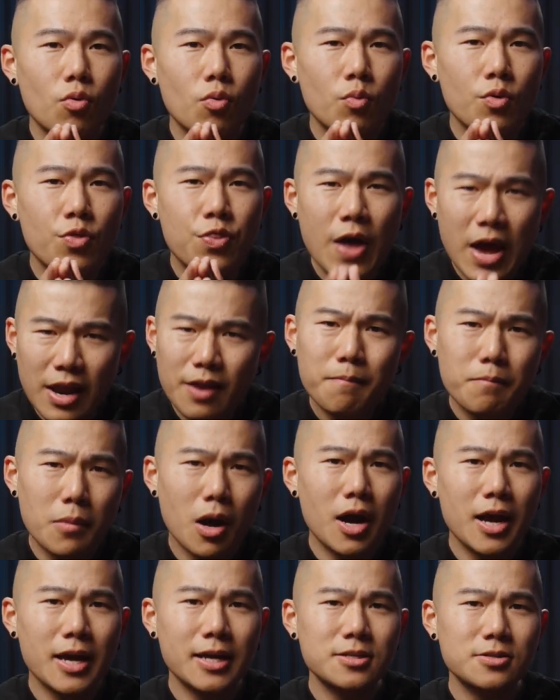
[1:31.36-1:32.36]
with that in
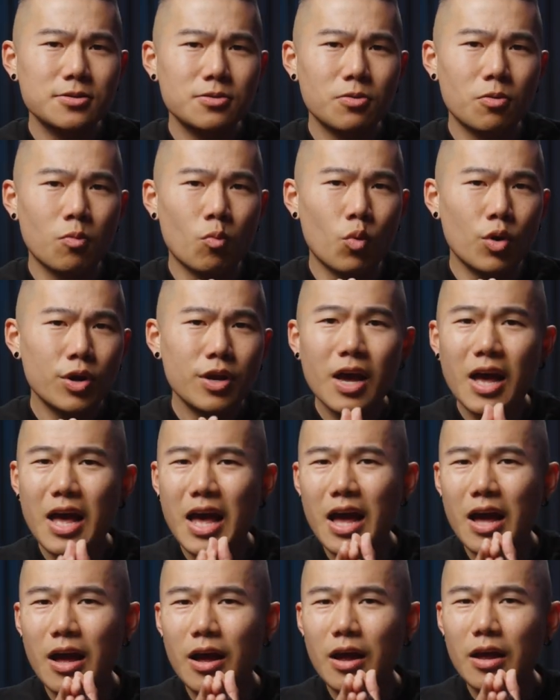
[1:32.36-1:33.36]
mind, what are
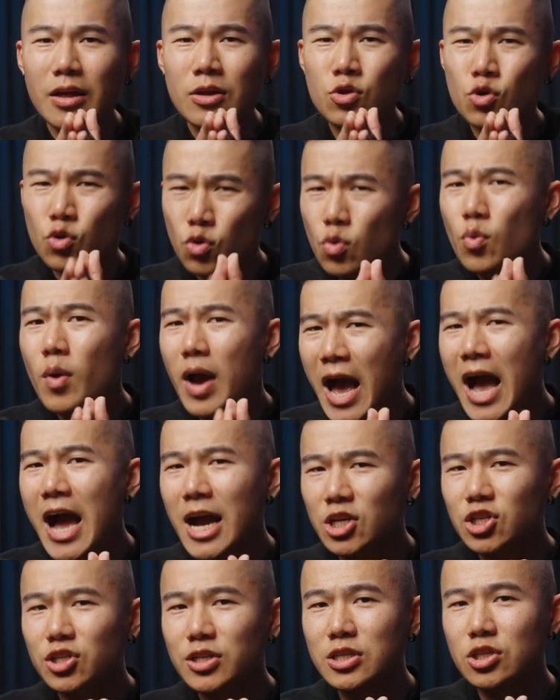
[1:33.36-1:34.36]
you
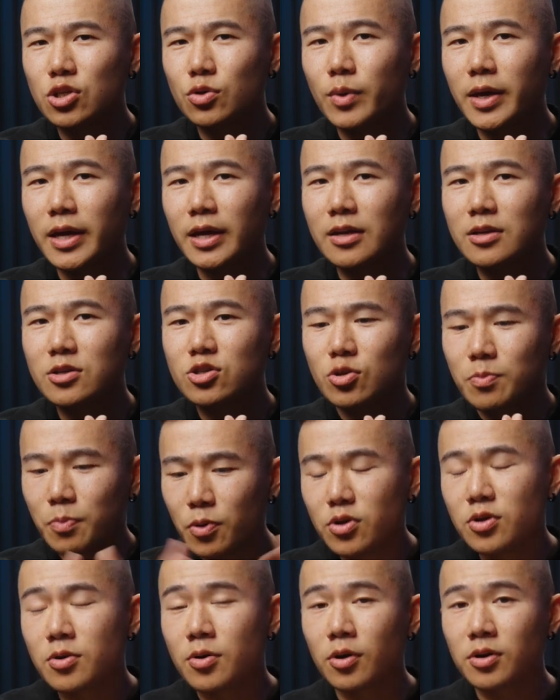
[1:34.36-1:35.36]
actually doing to
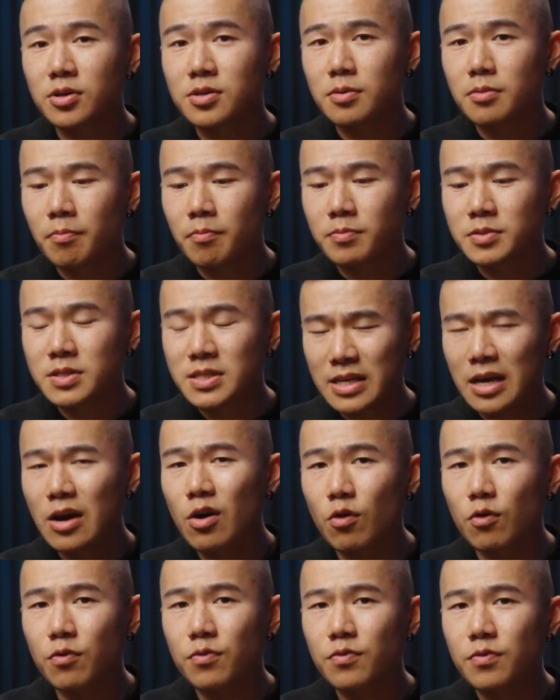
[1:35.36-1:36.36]
put
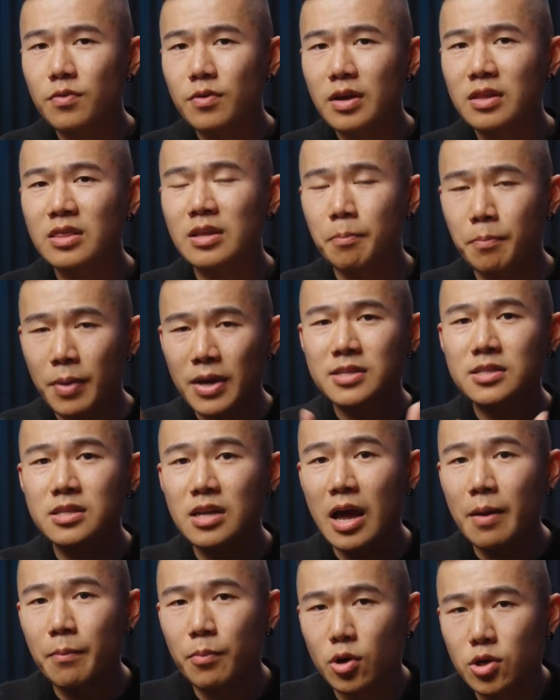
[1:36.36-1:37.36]
yourself in the best
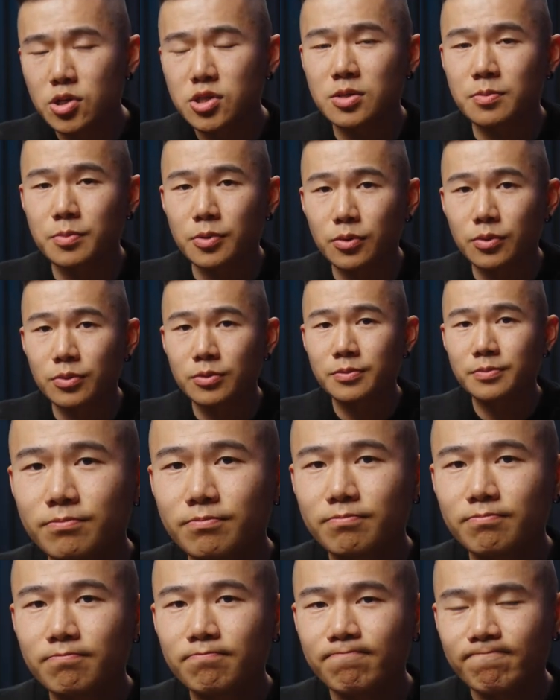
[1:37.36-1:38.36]
light possible?
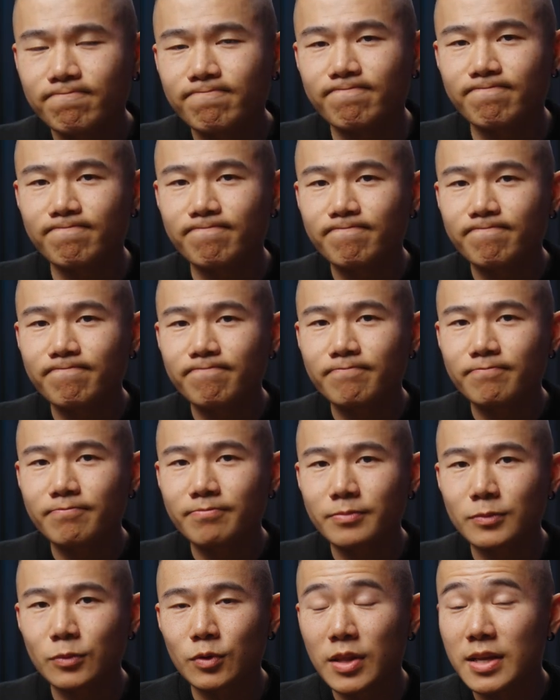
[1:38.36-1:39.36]

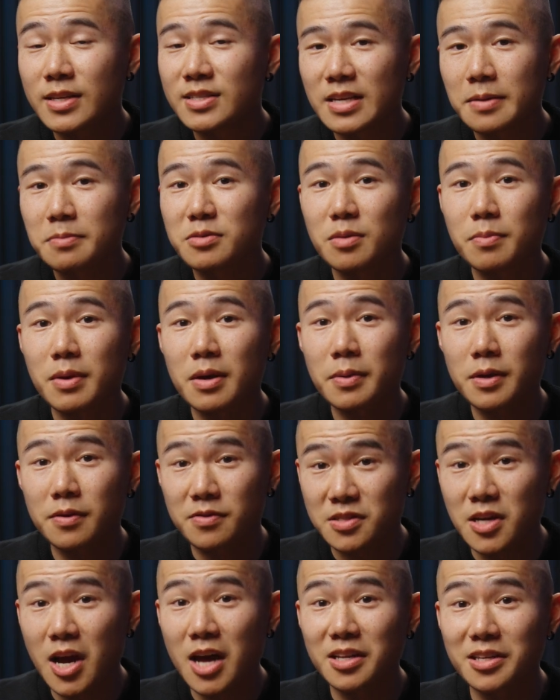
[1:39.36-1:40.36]
Well, there seems to be a bit of
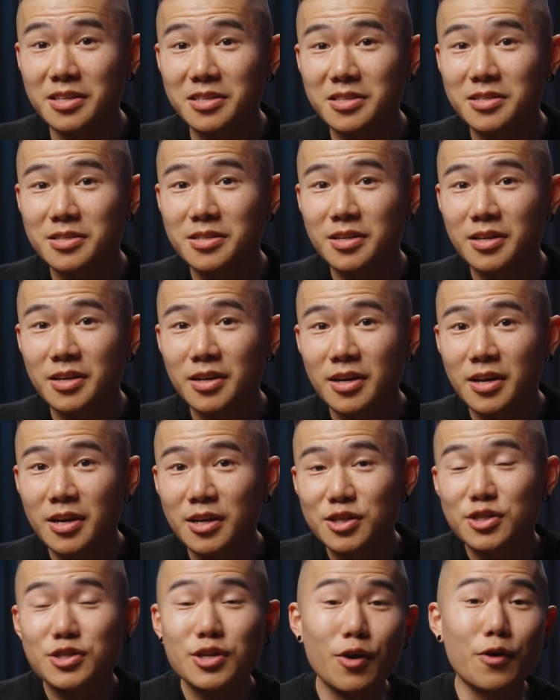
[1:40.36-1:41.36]
silence.
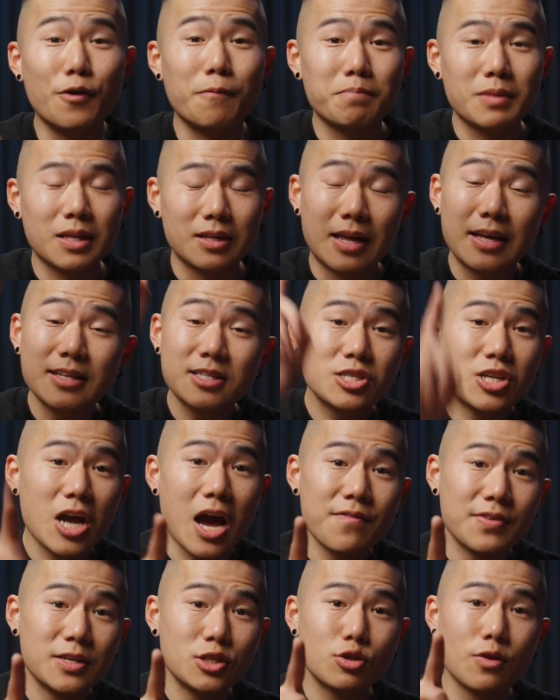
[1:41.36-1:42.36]
So let's
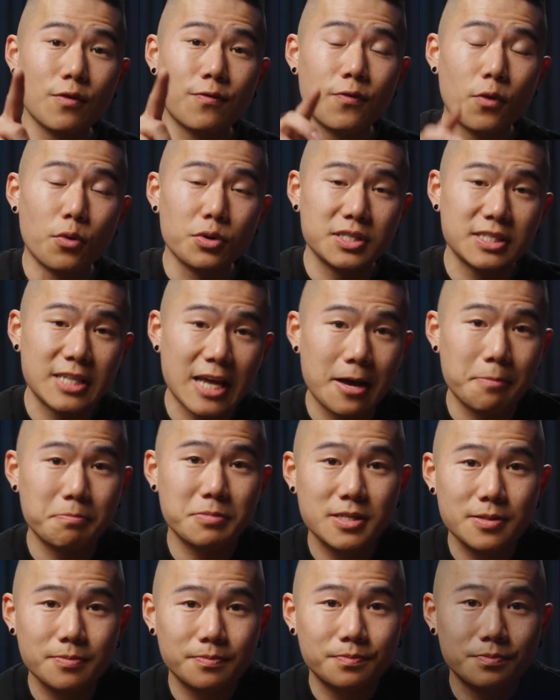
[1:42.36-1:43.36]
dive into the 4 steps.